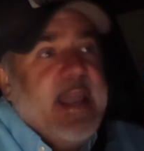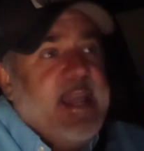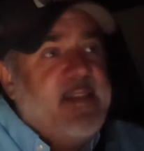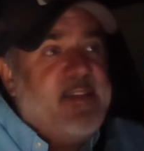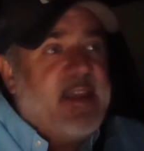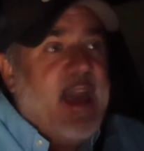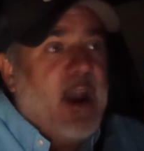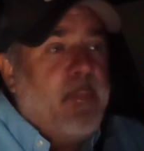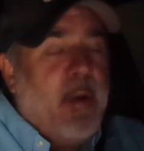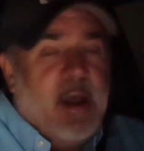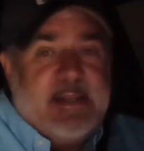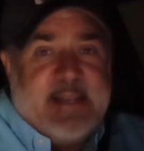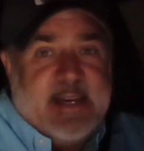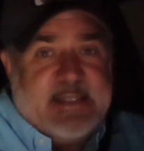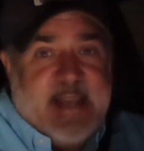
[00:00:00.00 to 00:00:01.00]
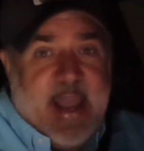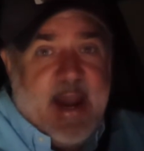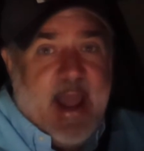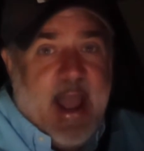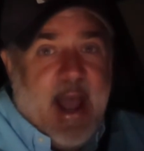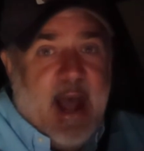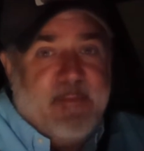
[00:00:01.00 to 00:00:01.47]
He's like, yeah, it'll probably take a day
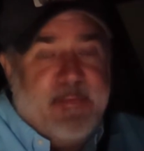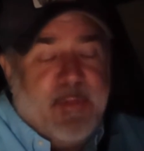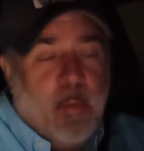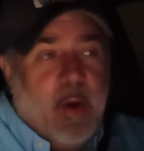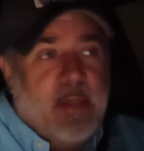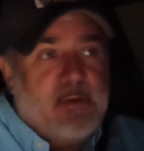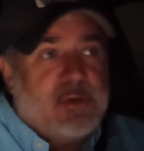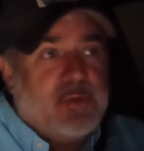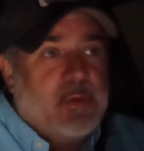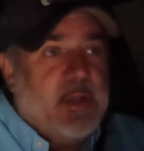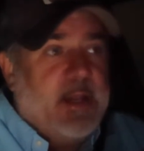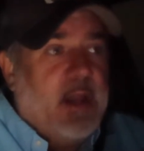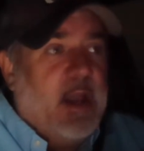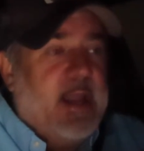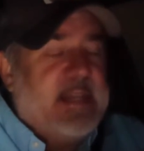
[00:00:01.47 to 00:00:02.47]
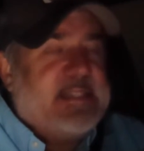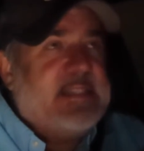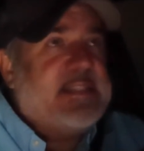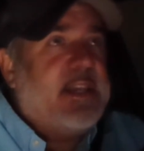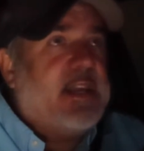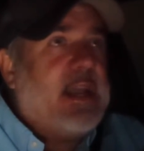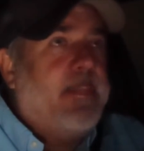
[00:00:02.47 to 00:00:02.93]
and a half if the weather's really nice.
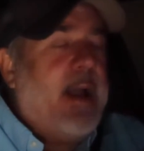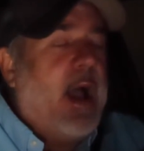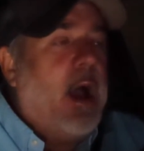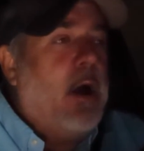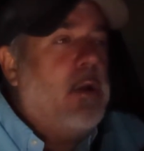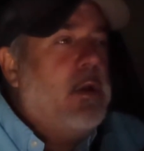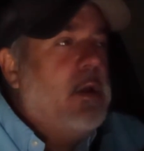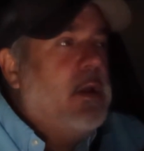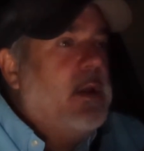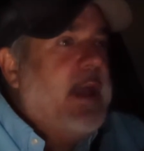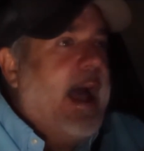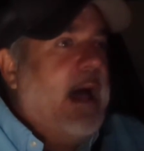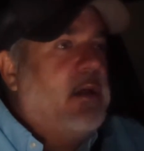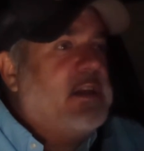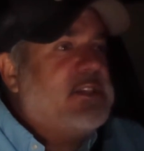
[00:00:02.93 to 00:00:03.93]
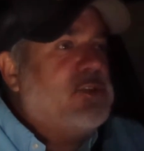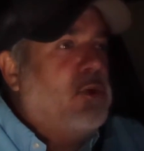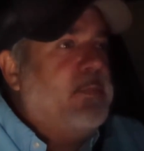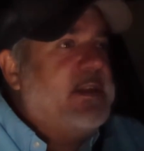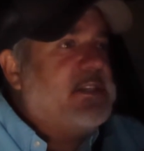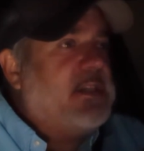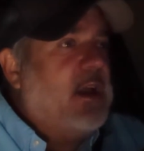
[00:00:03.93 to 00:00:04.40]
He's going to come out, Alex
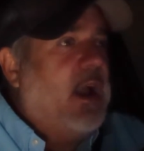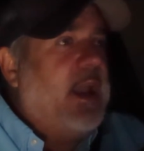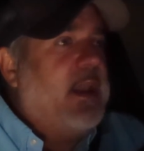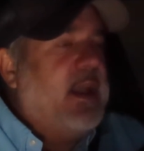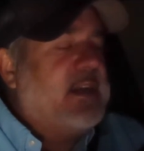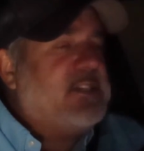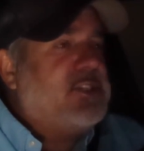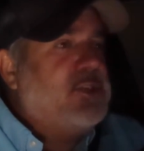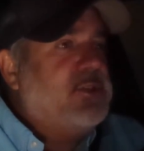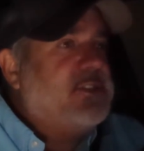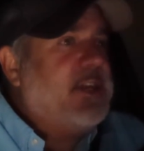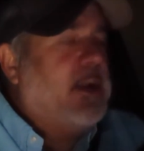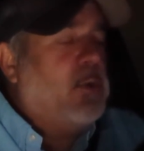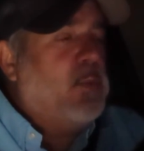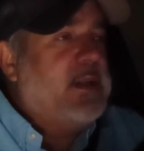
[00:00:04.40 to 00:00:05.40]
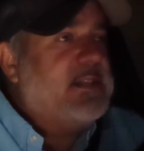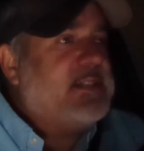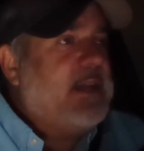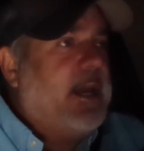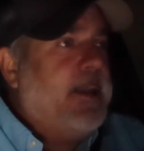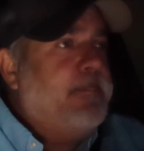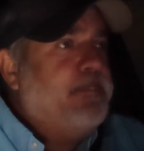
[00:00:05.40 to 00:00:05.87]
told me tonight, next Tuesday or
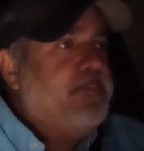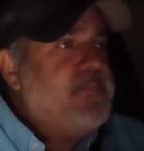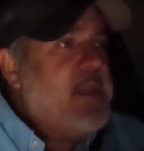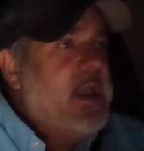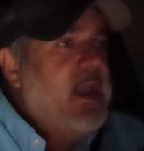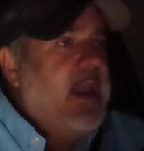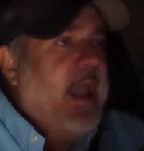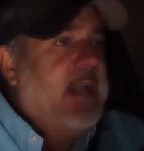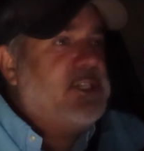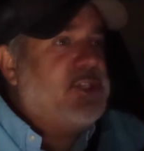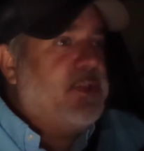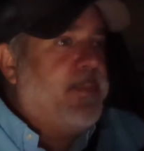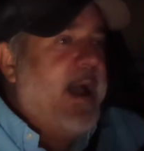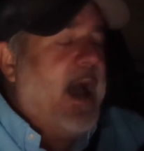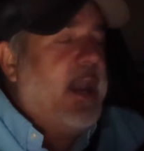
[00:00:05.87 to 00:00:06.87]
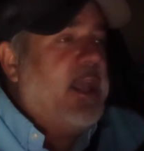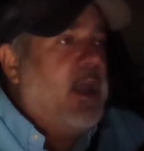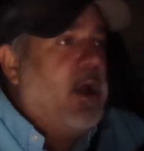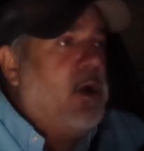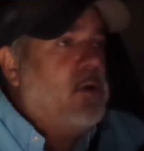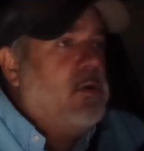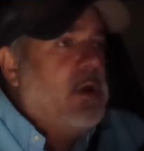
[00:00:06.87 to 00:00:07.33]
Wednesday, and do the
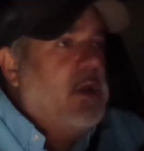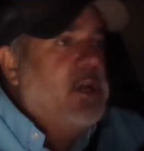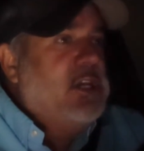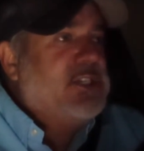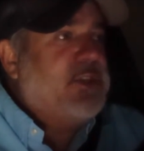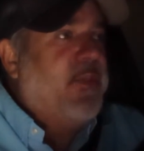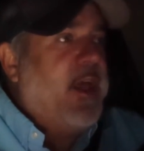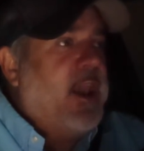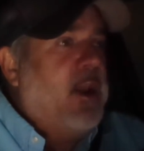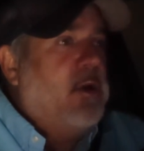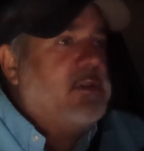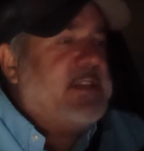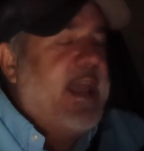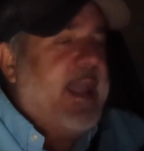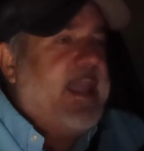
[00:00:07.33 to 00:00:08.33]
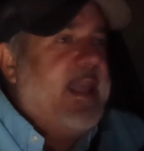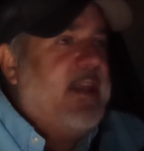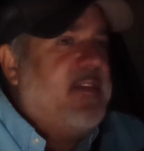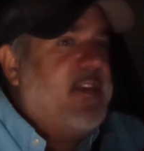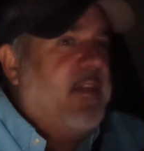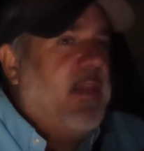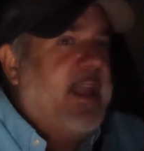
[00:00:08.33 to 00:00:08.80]
patio. So then it'll take,
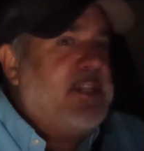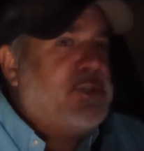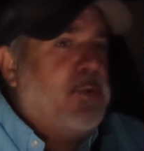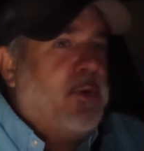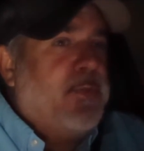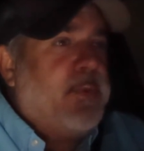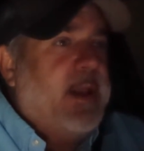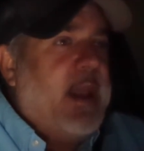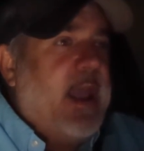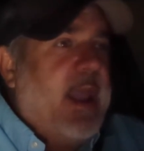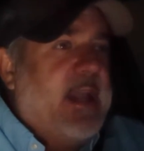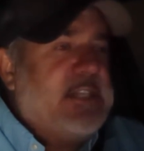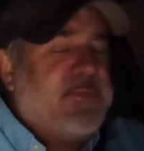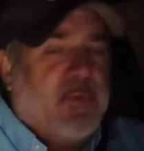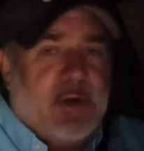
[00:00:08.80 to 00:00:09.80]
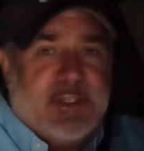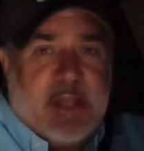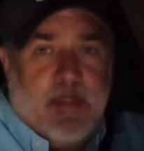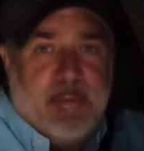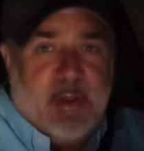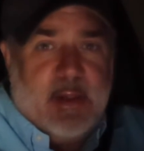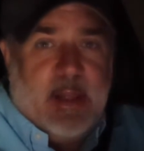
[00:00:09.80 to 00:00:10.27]
he said, like 2 or 3 days for it to
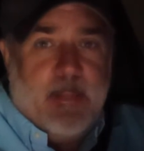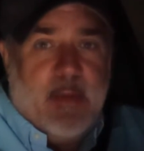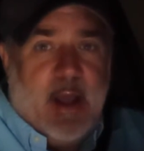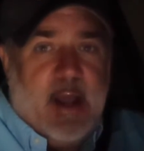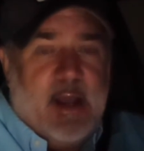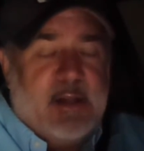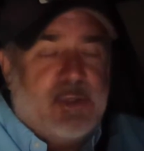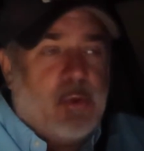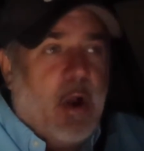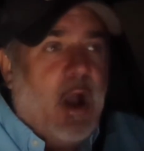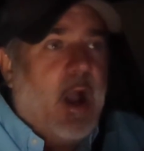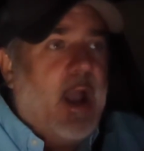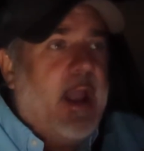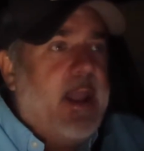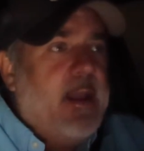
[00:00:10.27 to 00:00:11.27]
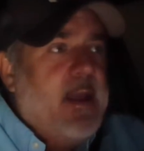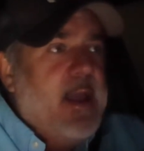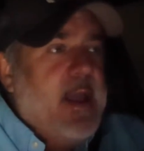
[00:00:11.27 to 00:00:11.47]
completely dry.